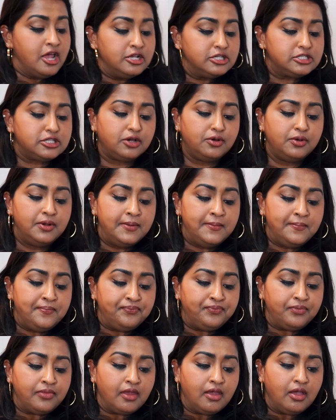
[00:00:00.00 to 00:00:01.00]
So
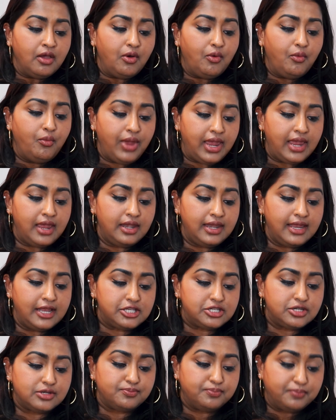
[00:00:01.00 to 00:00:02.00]
we
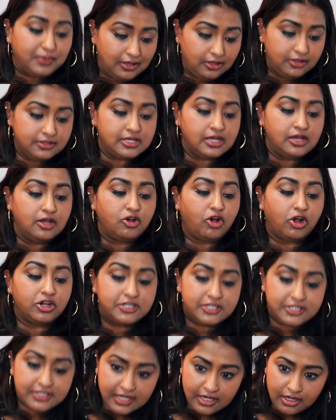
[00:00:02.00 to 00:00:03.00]
need to build
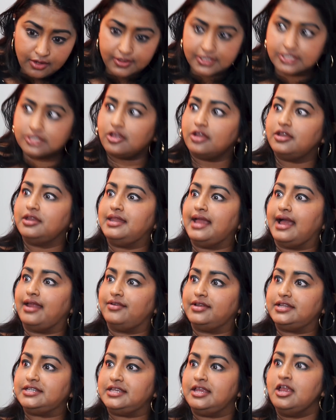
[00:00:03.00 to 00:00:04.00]
continuous
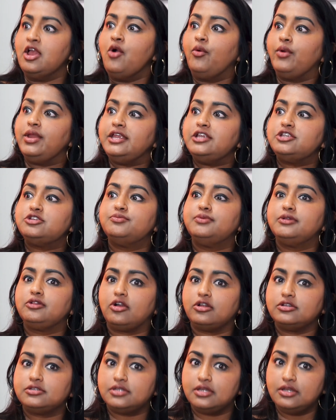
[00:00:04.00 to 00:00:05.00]
solidarity. We need to build
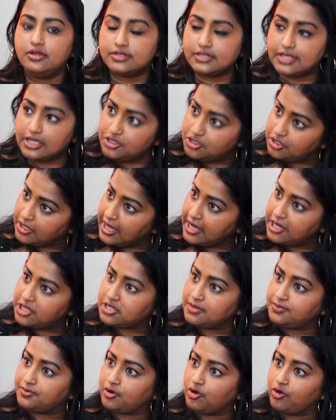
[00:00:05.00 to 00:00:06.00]
continuous
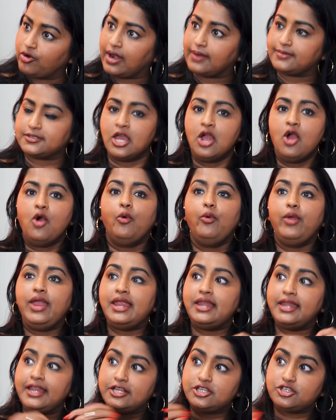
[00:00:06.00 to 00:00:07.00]
education programs. We
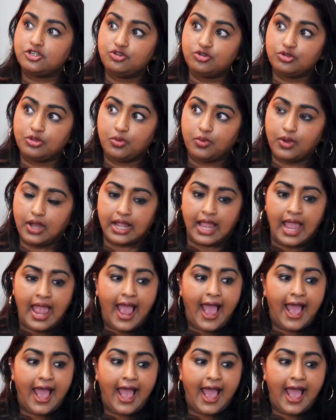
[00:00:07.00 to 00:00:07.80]
need to do the work.